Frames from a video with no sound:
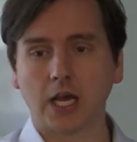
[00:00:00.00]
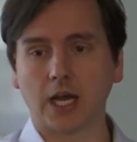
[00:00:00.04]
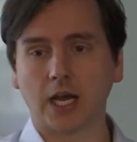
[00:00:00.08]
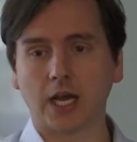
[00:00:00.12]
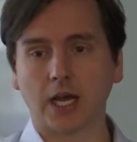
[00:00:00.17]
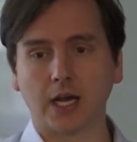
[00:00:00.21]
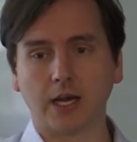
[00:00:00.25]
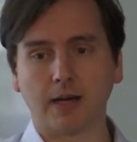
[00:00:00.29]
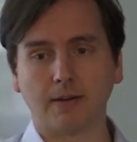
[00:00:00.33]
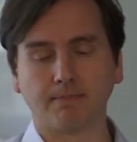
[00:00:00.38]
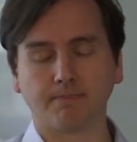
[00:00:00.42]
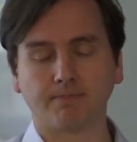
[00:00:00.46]

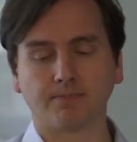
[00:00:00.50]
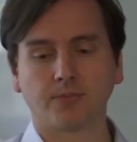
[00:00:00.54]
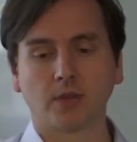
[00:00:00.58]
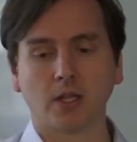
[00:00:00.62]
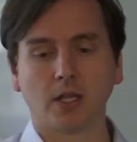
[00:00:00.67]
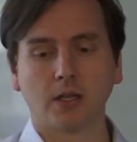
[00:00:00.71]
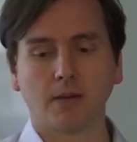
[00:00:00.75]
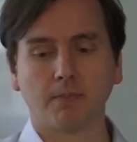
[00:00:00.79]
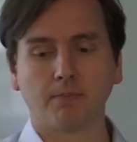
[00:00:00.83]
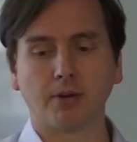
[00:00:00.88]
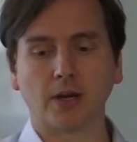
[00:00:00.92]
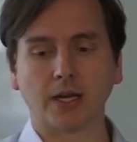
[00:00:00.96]
Um,
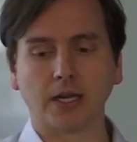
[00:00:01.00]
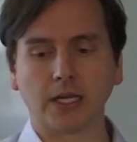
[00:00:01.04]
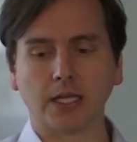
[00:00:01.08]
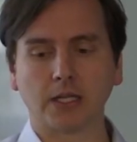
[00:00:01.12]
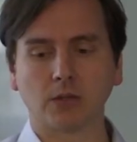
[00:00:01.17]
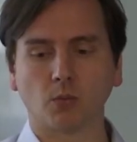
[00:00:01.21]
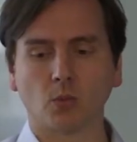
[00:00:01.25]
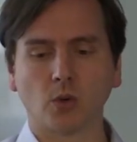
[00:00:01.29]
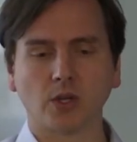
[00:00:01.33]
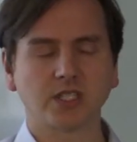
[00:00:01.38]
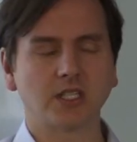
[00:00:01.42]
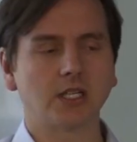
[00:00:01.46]
But
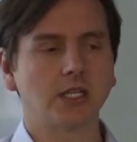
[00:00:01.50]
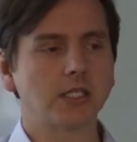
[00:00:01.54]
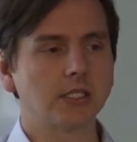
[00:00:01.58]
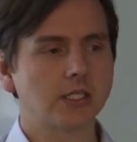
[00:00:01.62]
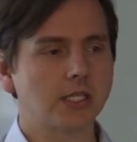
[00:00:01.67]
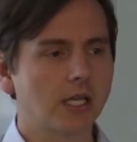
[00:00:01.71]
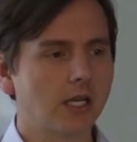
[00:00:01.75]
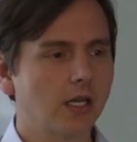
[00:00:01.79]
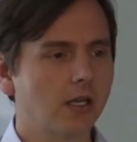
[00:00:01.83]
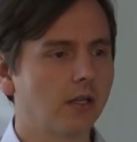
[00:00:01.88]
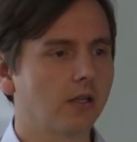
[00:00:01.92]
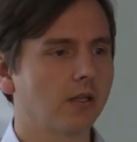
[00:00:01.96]
it wasn't
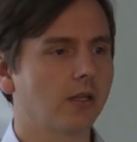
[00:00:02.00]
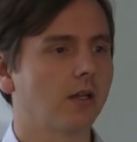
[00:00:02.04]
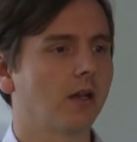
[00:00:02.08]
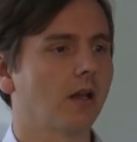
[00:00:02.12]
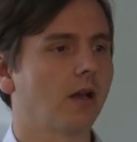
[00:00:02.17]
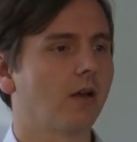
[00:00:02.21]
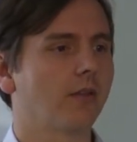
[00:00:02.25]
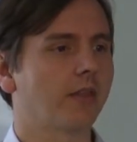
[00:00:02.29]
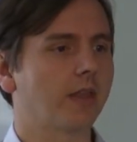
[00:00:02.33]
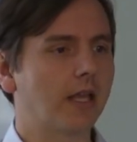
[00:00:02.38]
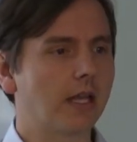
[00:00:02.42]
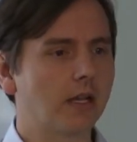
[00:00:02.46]
until, you
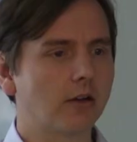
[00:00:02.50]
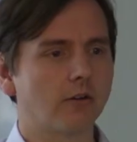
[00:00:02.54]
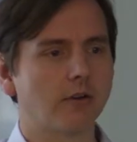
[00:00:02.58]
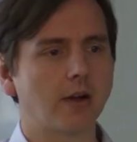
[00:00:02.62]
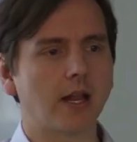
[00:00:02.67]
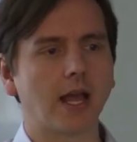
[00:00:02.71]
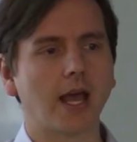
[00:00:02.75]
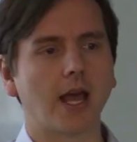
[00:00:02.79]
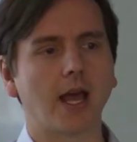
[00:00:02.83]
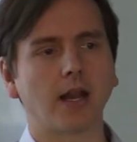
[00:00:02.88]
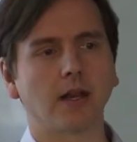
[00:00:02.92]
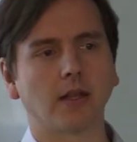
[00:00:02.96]
know, the
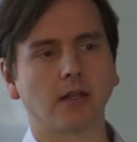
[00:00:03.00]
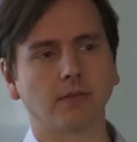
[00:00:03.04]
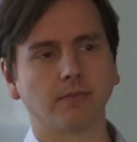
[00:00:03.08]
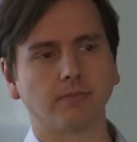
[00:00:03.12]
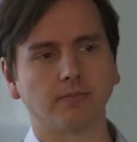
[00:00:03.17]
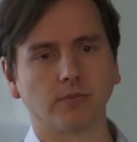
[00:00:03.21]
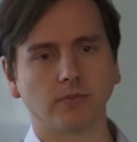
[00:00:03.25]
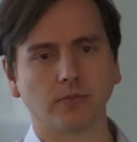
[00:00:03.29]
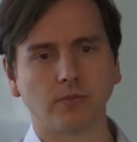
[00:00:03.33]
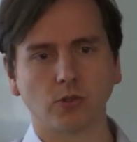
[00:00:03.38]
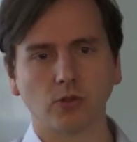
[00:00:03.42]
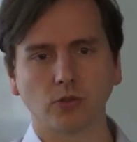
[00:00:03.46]
internet
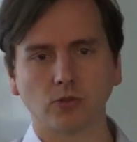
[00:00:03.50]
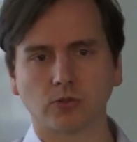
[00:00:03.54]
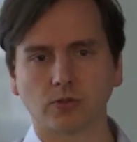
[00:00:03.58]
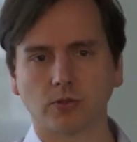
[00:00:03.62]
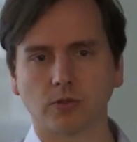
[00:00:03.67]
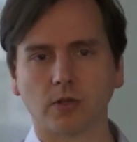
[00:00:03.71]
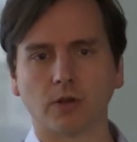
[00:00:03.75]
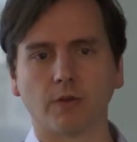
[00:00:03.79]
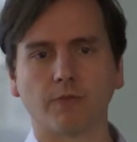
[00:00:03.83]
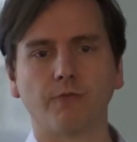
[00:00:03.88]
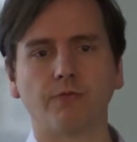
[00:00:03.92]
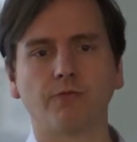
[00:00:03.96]
and use,
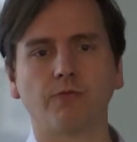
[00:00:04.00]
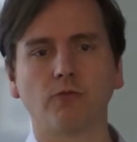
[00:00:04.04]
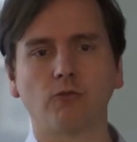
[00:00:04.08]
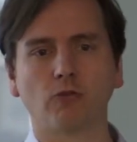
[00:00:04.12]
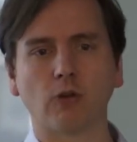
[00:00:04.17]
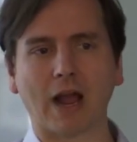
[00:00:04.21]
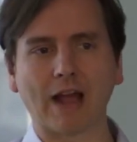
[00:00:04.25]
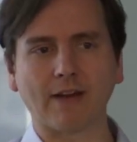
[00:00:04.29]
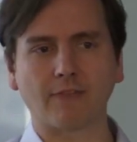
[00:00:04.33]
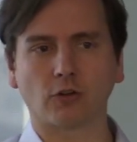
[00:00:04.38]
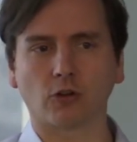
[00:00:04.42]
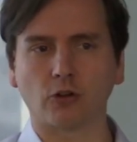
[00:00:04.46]
you know,
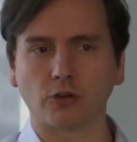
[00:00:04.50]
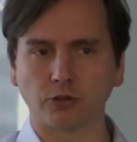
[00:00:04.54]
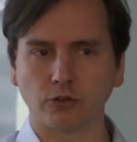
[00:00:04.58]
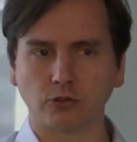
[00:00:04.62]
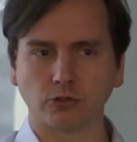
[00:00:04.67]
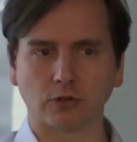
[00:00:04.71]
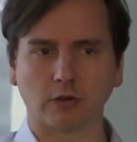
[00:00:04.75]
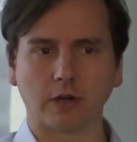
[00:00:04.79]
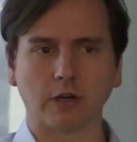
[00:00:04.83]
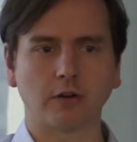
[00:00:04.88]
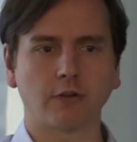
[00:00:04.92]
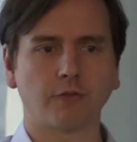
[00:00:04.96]
graphical
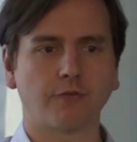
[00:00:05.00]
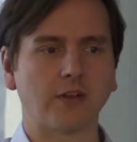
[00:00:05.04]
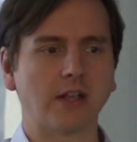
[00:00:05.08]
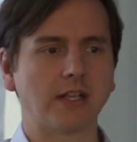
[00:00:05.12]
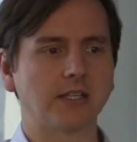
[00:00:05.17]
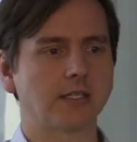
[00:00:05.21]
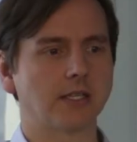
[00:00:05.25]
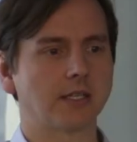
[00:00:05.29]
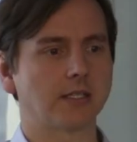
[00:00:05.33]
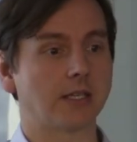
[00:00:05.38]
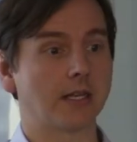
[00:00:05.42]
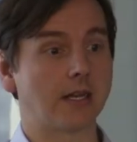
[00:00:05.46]
user
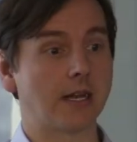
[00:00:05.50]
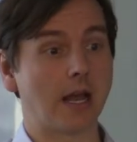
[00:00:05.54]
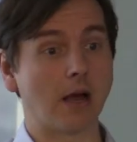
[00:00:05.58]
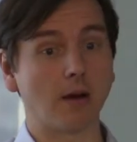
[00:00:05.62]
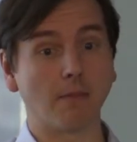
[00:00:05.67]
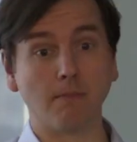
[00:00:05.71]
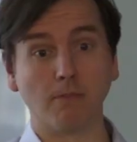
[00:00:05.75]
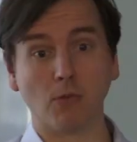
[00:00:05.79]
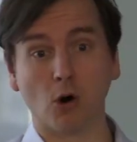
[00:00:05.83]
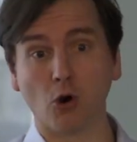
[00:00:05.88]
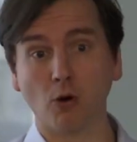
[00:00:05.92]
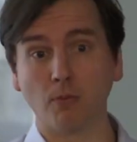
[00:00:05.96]
interfaces and now
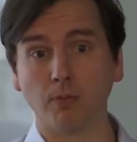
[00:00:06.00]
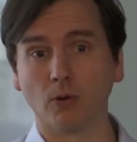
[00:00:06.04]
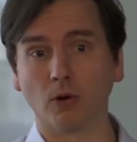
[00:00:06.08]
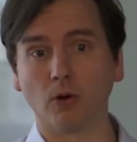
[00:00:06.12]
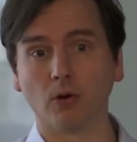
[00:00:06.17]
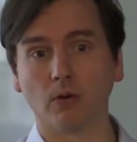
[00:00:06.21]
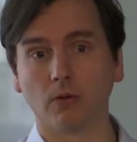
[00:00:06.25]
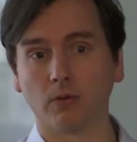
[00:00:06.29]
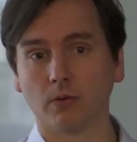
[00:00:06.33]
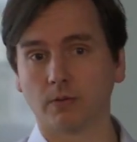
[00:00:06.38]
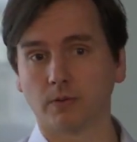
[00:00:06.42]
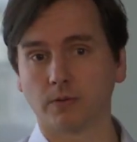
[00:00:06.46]

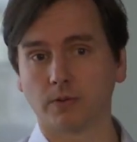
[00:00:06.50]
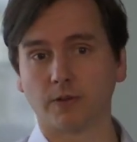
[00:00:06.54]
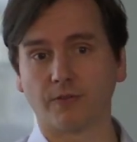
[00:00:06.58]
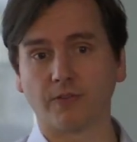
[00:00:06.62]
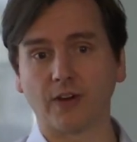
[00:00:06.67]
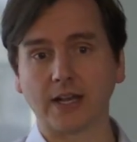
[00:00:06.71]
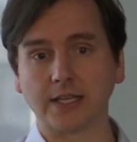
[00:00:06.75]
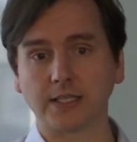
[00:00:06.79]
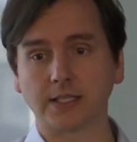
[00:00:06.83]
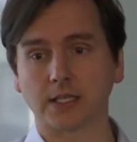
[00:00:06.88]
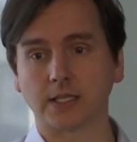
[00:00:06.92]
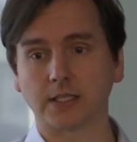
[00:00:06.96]
mobile
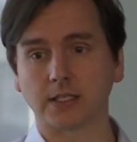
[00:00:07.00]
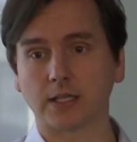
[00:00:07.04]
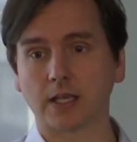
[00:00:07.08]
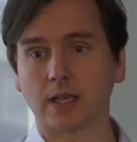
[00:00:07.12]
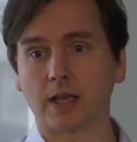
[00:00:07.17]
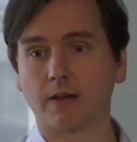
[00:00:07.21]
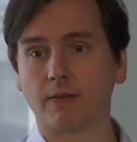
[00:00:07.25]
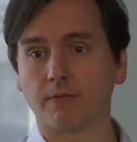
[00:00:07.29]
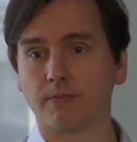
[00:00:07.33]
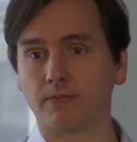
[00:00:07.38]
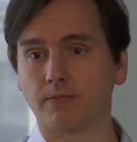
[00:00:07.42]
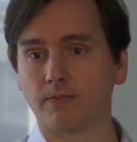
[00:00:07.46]
devices
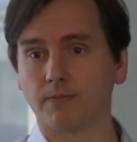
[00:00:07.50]
have,